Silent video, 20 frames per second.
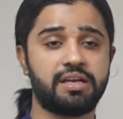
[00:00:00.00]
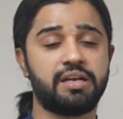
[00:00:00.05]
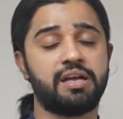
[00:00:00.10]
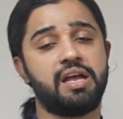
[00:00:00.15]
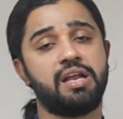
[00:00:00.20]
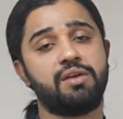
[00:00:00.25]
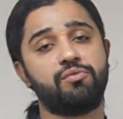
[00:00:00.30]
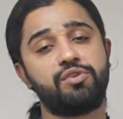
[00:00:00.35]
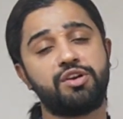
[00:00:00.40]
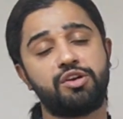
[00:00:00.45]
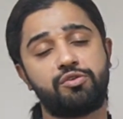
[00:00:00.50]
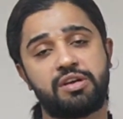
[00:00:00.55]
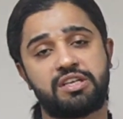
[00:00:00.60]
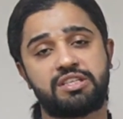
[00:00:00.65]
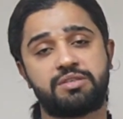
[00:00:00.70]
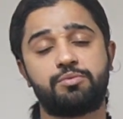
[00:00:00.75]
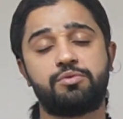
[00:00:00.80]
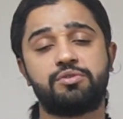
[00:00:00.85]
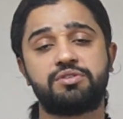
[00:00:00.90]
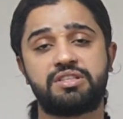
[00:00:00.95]
and we need to
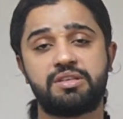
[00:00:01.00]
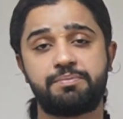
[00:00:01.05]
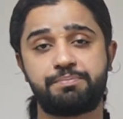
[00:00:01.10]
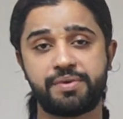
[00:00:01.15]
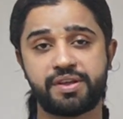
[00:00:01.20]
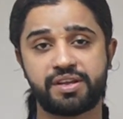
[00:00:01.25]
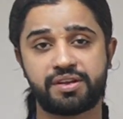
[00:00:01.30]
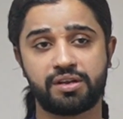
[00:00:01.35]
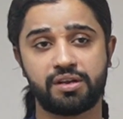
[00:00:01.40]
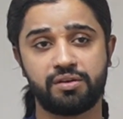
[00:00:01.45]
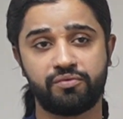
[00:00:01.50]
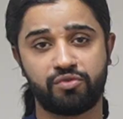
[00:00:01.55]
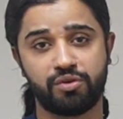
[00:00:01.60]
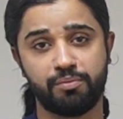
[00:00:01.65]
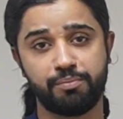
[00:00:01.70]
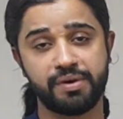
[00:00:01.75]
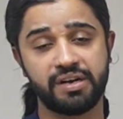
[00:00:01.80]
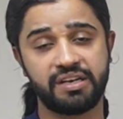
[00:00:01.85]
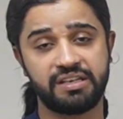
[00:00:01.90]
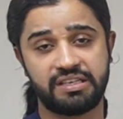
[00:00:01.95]
expose the patient from
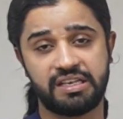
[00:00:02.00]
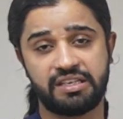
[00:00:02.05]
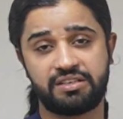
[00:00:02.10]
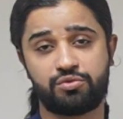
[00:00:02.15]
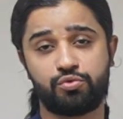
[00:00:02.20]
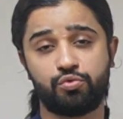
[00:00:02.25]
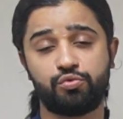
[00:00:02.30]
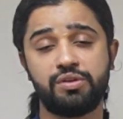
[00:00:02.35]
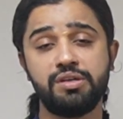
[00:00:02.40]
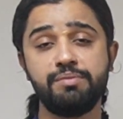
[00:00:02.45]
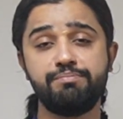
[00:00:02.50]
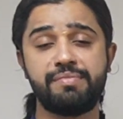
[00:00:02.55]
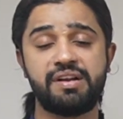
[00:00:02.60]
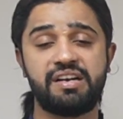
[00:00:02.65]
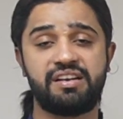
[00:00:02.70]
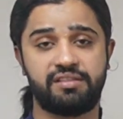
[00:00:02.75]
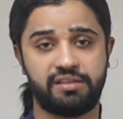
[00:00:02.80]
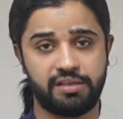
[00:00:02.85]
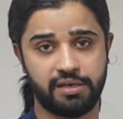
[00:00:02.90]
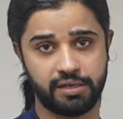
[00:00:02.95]
mid chest to the
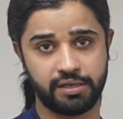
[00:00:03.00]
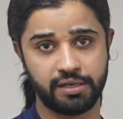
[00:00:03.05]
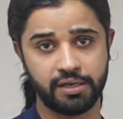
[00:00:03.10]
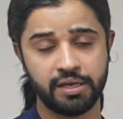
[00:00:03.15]
mid thigh.